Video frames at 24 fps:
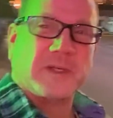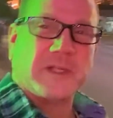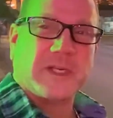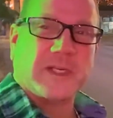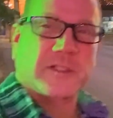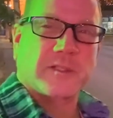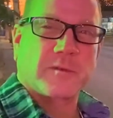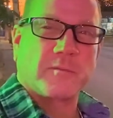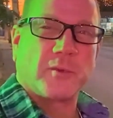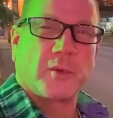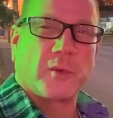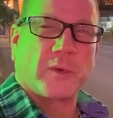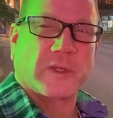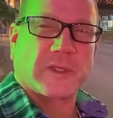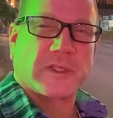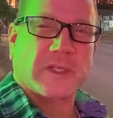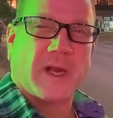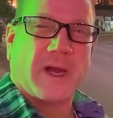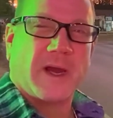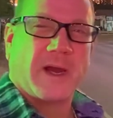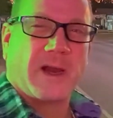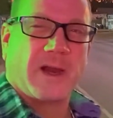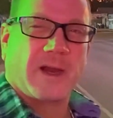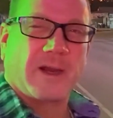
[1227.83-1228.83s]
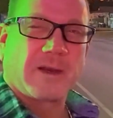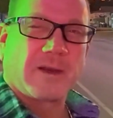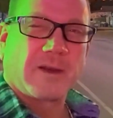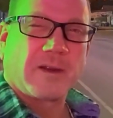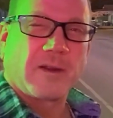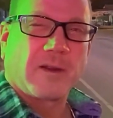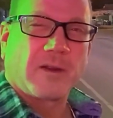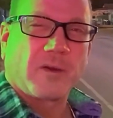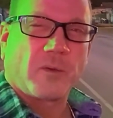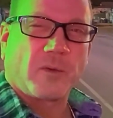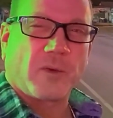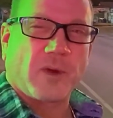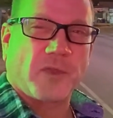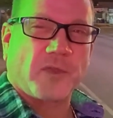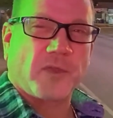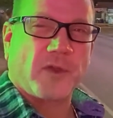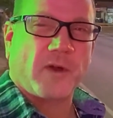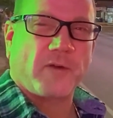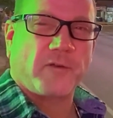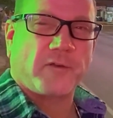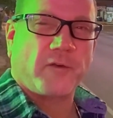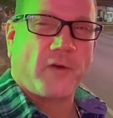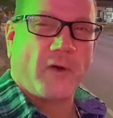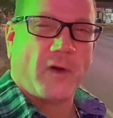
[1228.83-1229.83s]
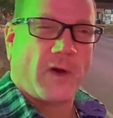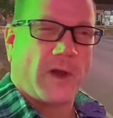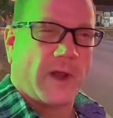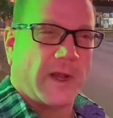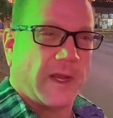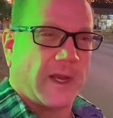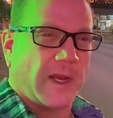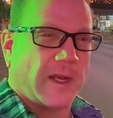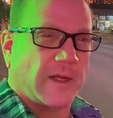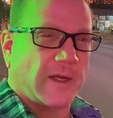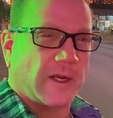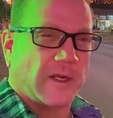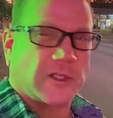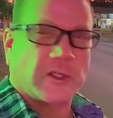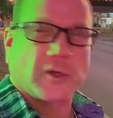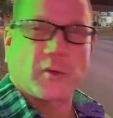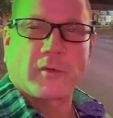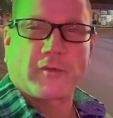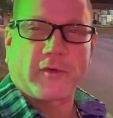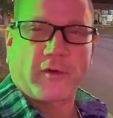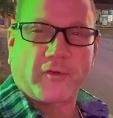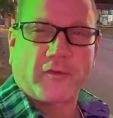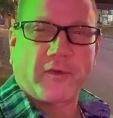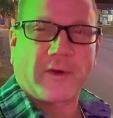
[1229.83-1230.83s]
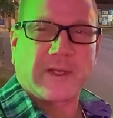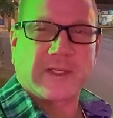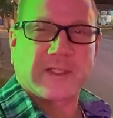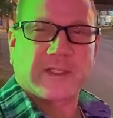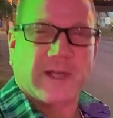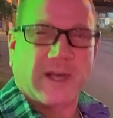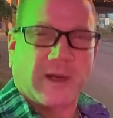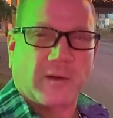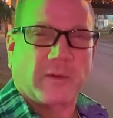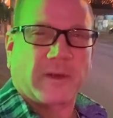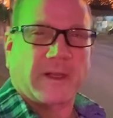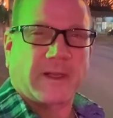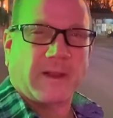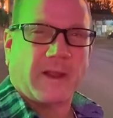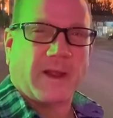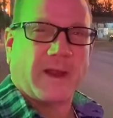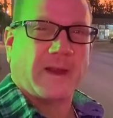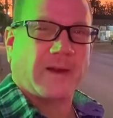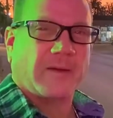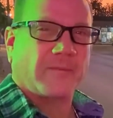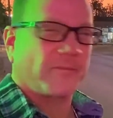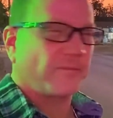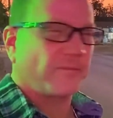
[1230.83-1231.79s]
to eat some mugata with Fawn and two of her friends that I really like.